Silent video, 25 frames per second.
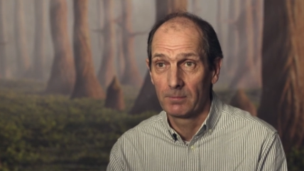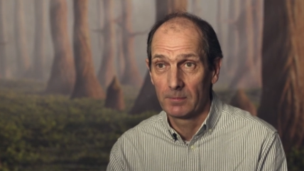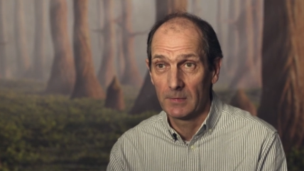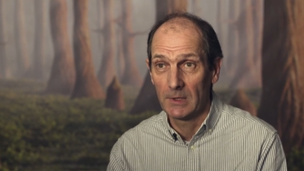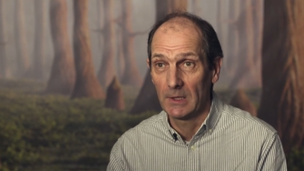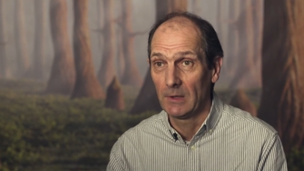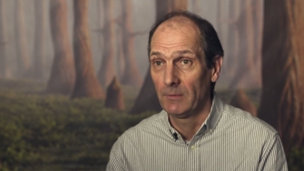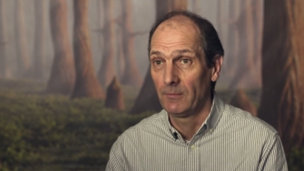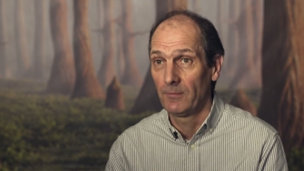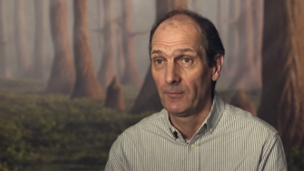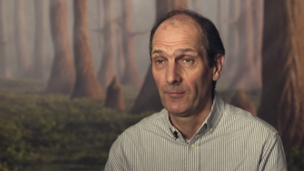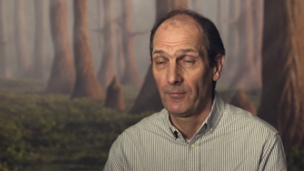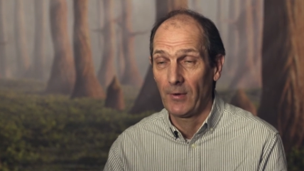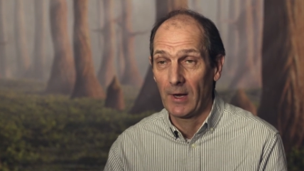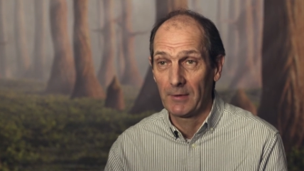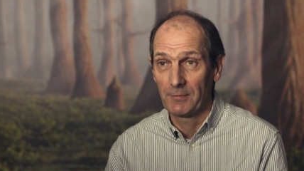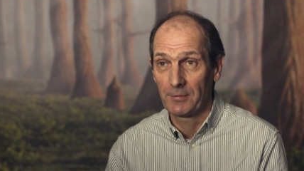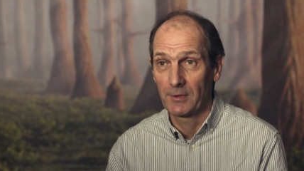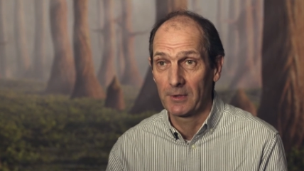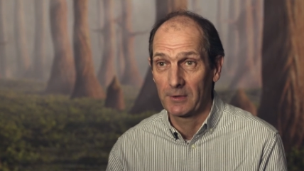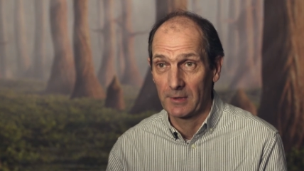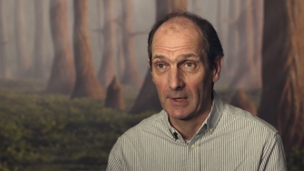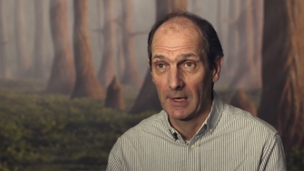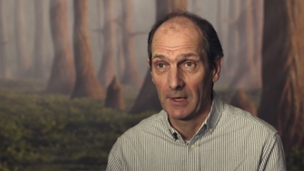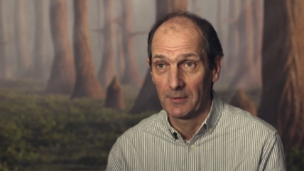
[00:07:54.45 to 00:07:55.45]
you know, five,
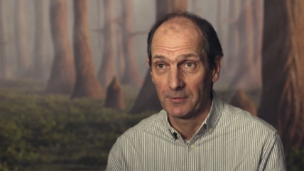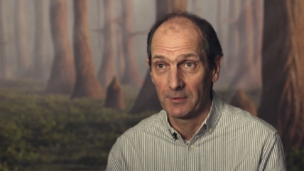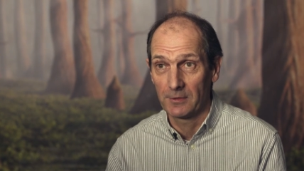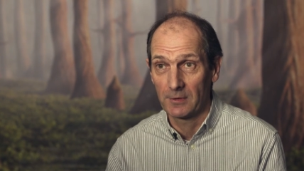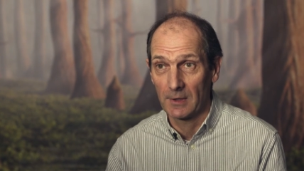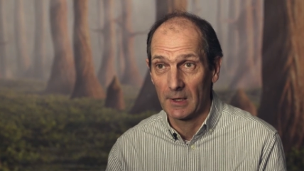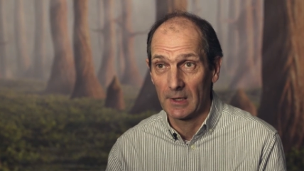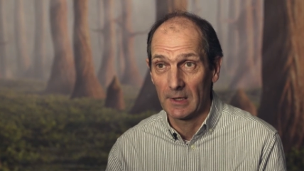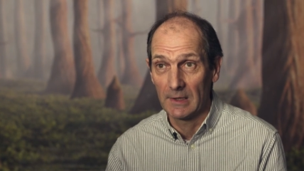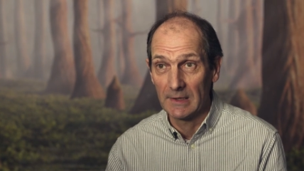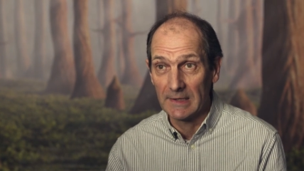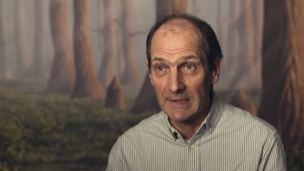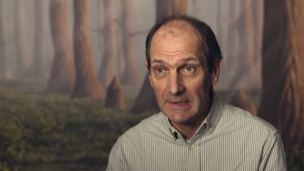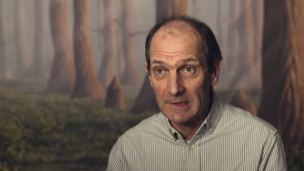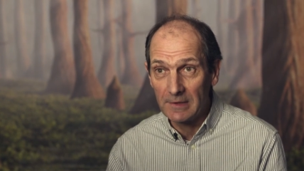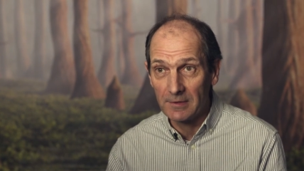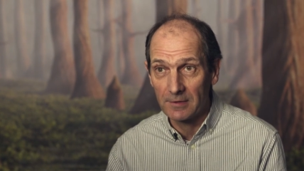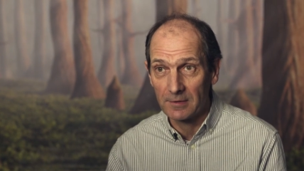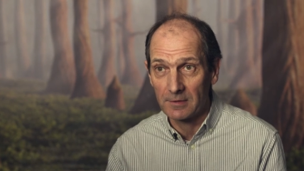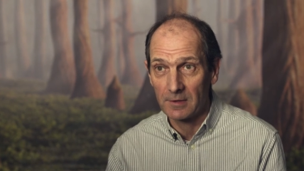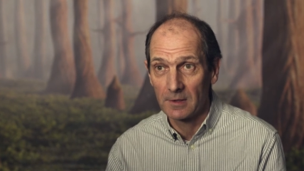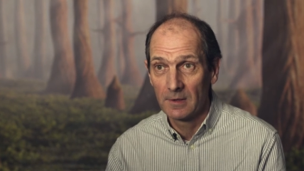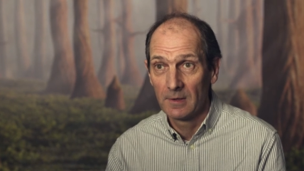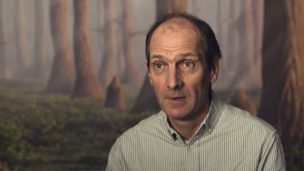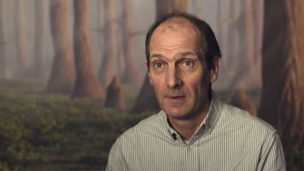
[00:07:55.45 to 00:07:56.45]
six hours a day at
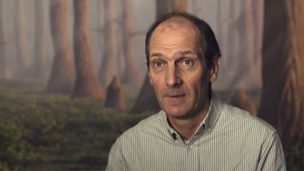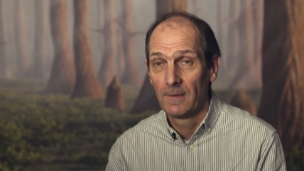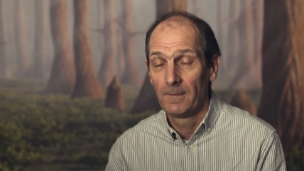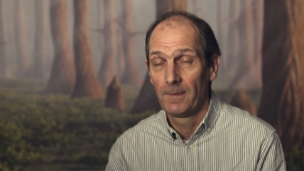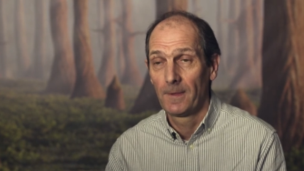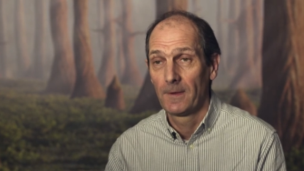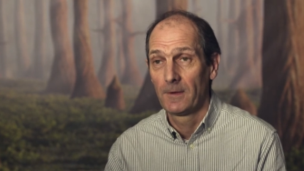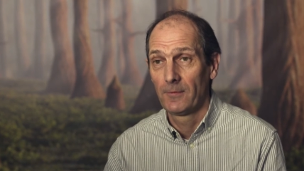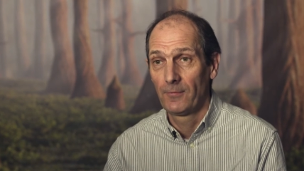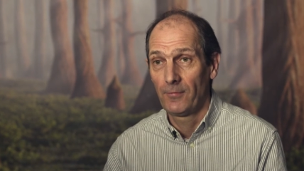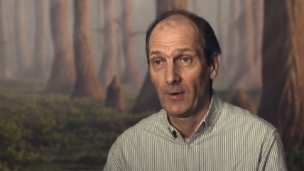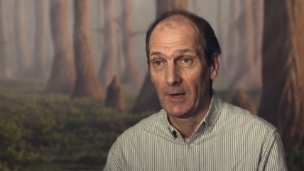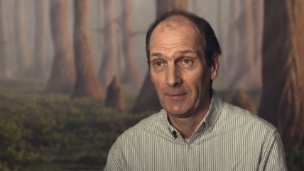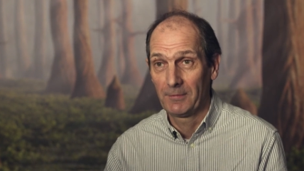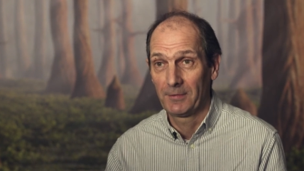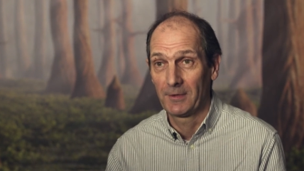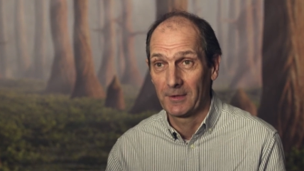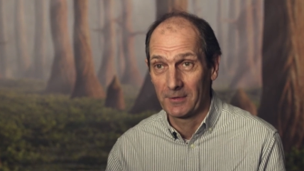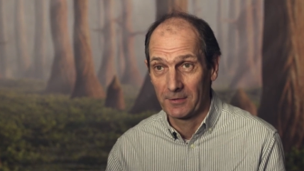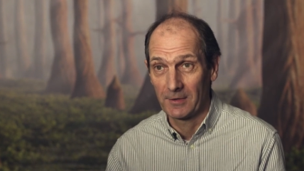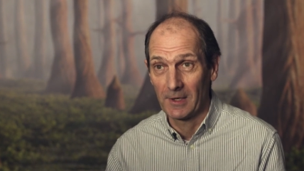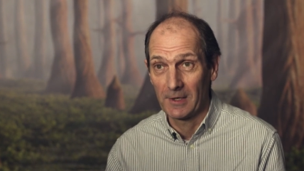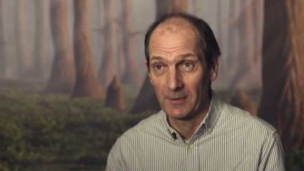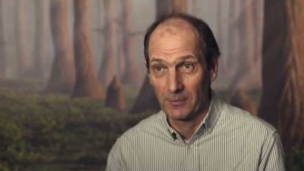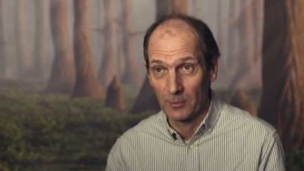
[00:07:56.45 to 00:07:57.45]
least five,
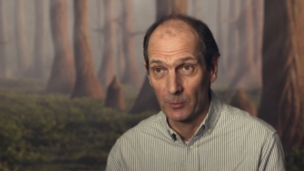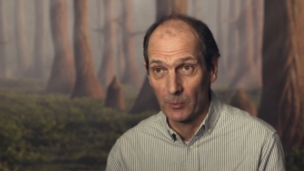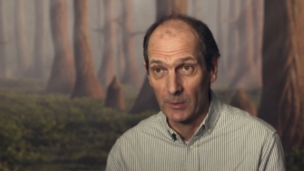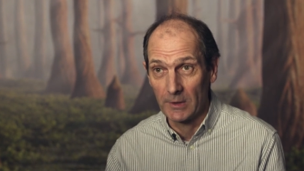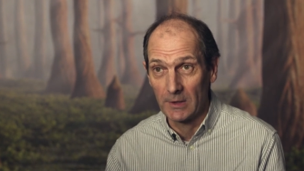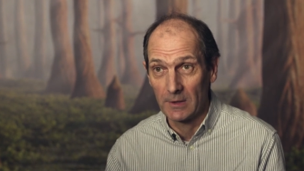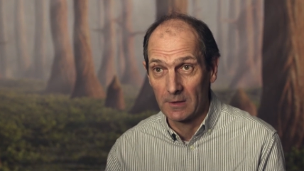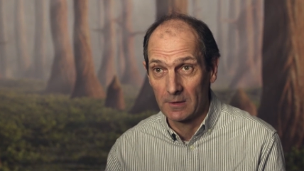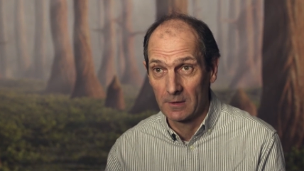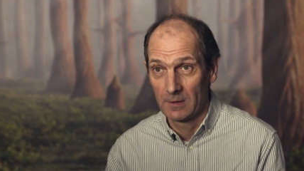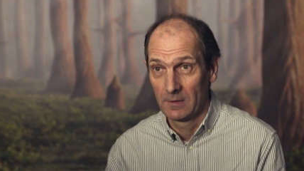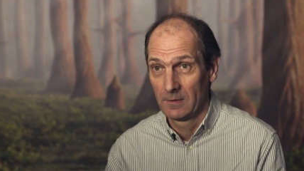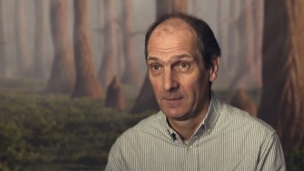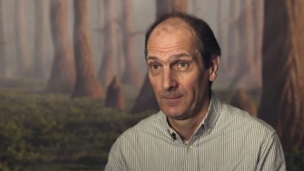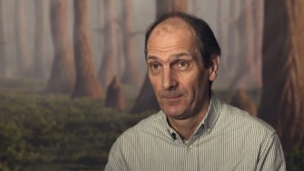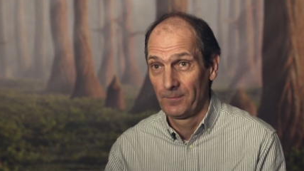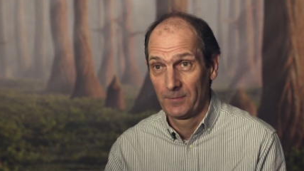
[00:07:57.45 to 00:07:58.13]
six days a week,